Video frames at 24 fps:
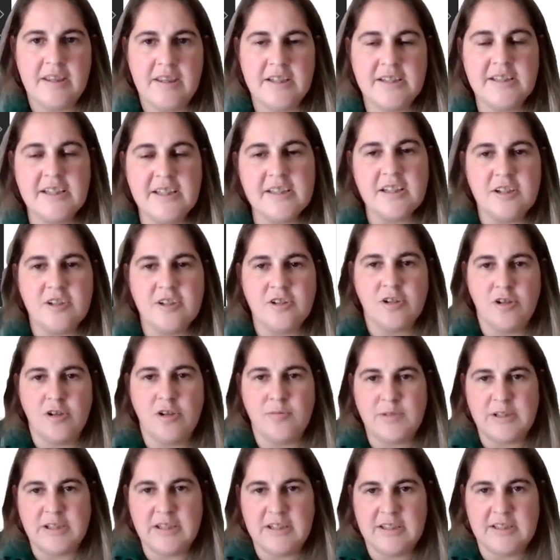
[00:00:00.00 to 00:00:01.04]
This is a
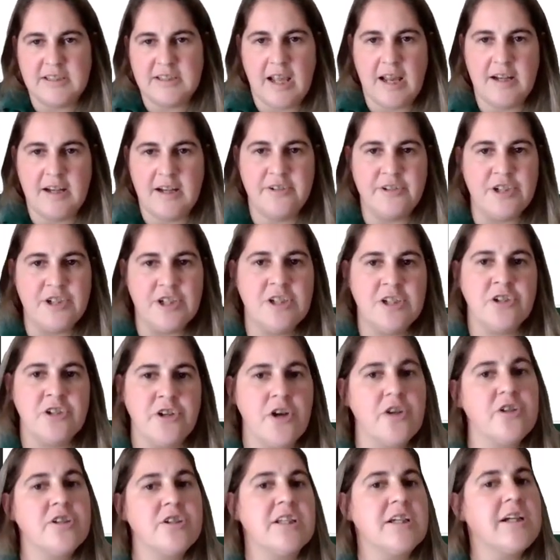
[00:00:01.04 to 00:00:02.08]
terms list and it just
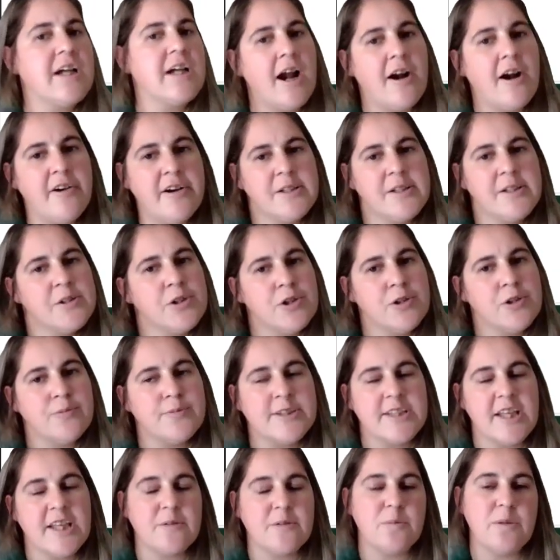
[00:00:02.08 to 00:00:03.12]
shows the current
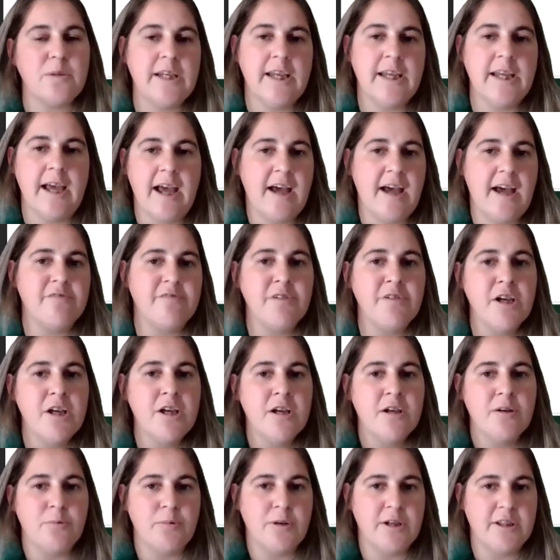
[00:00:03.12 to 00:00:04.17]
terms that we have
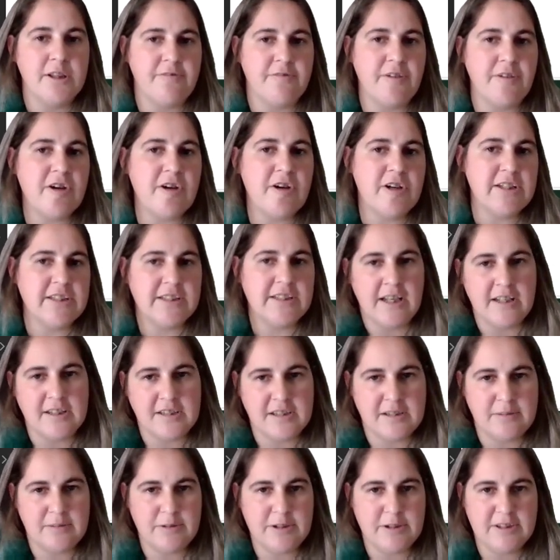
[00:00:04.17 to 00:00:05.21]
with various
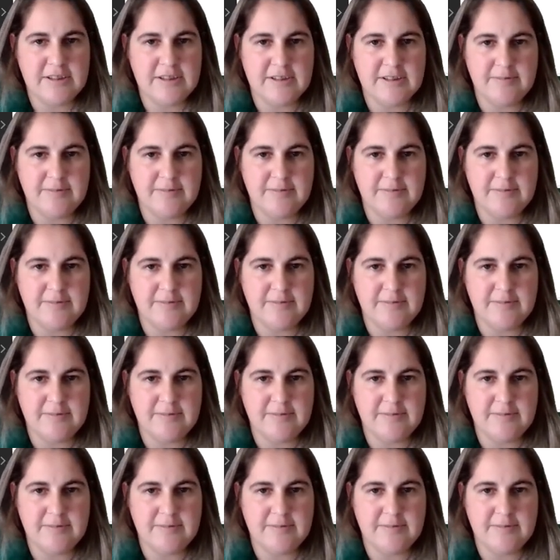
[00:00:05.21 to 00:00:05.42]
customers.